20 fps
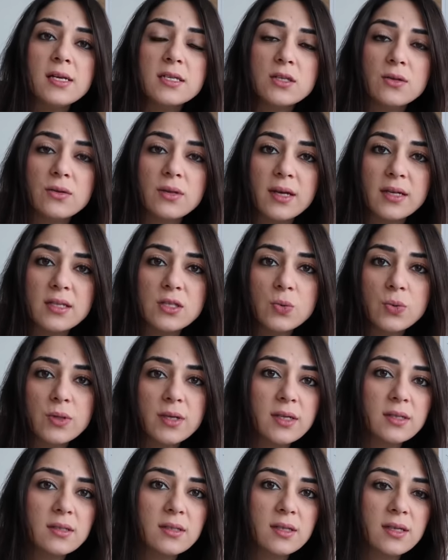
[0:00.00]
So that's what
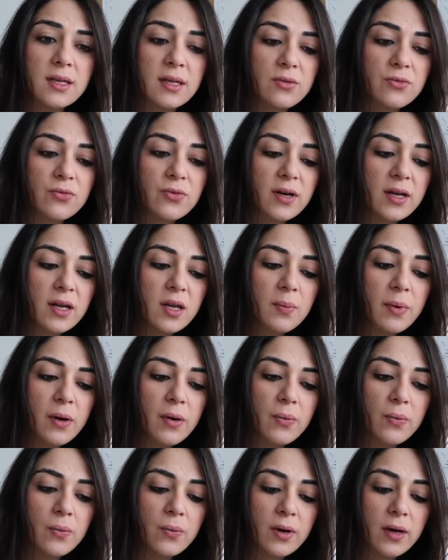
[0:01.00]
I did and right
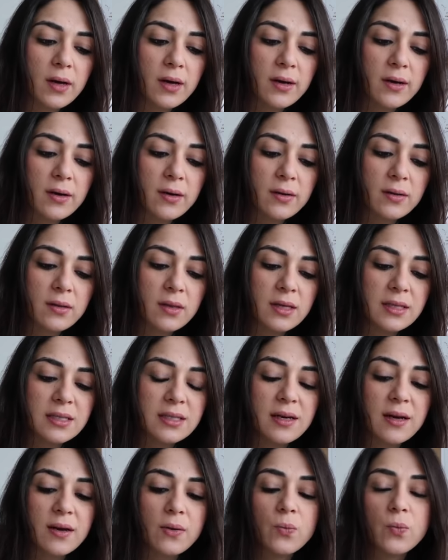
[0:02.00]
about uh, the
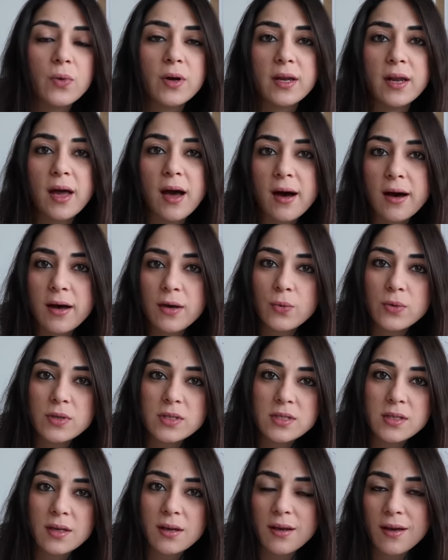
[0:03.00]
time when I
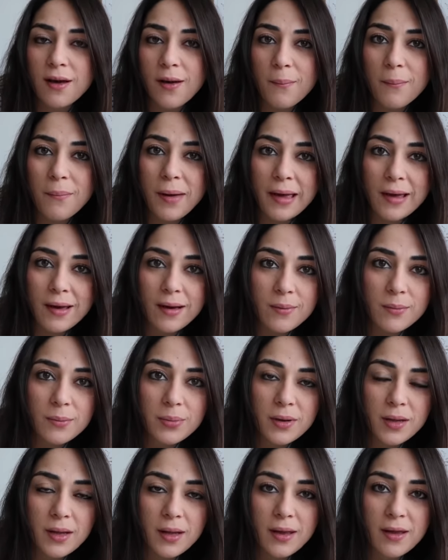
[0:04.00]
was setting up my
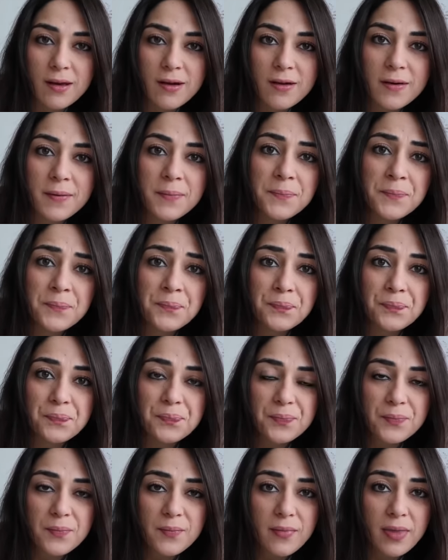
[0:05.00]
company here,
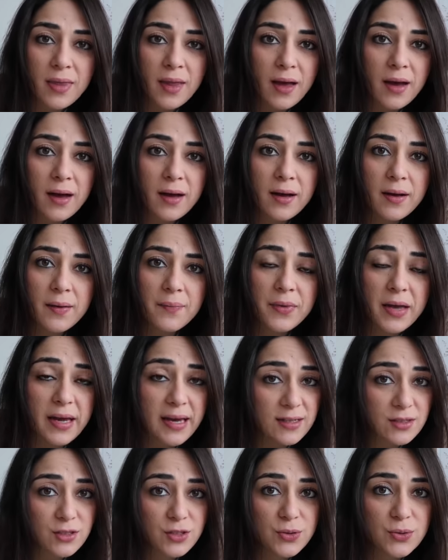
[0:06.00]
um, I
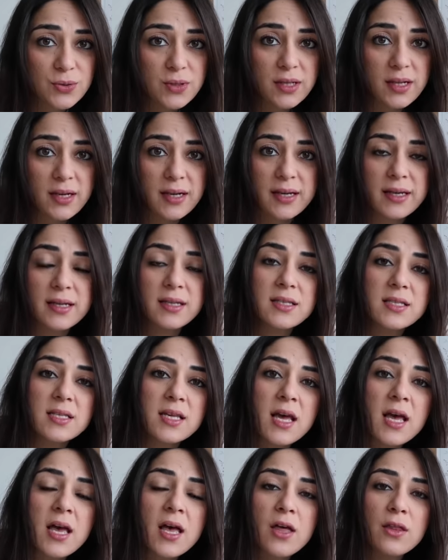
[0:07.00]
had two clients.
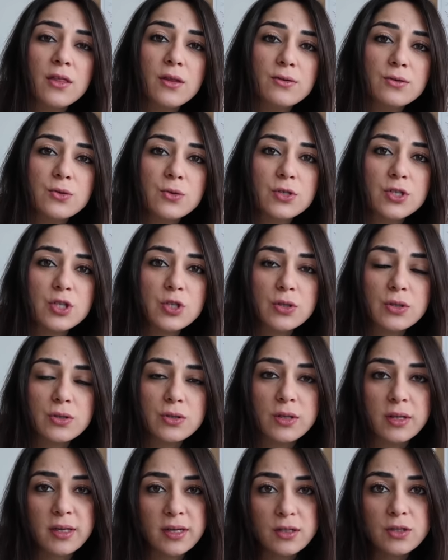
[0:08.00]
Those were
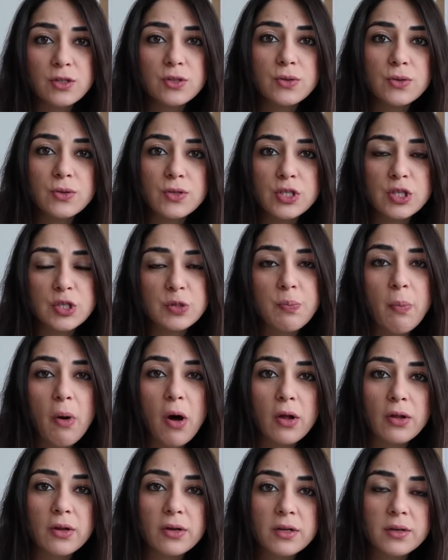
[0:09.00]
like two
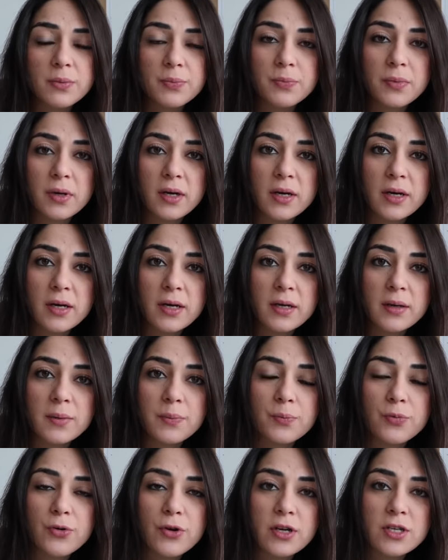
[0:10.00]
smaller
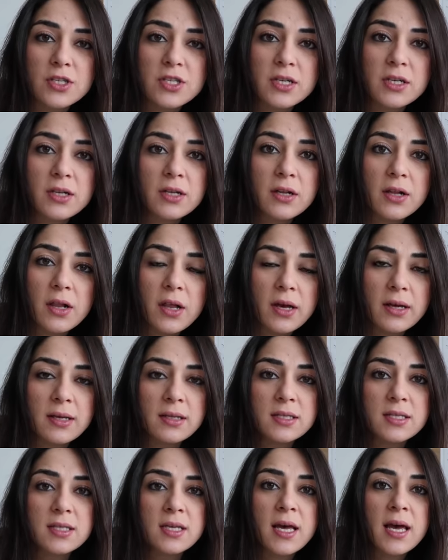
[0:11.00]
uh, project
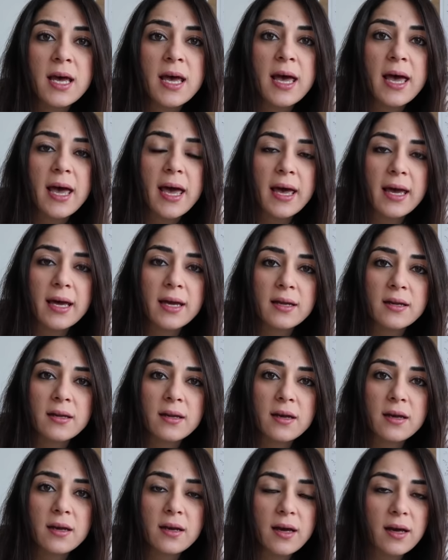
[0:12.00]
clients
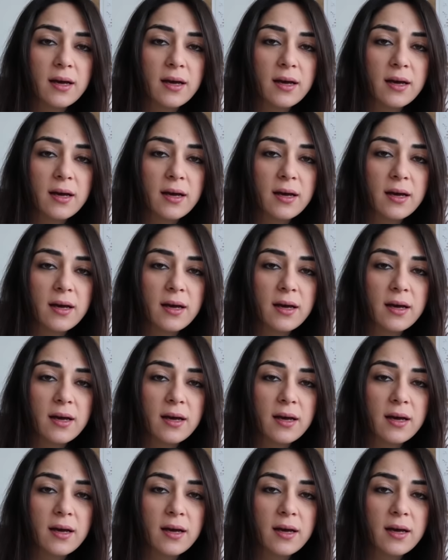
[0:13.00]
and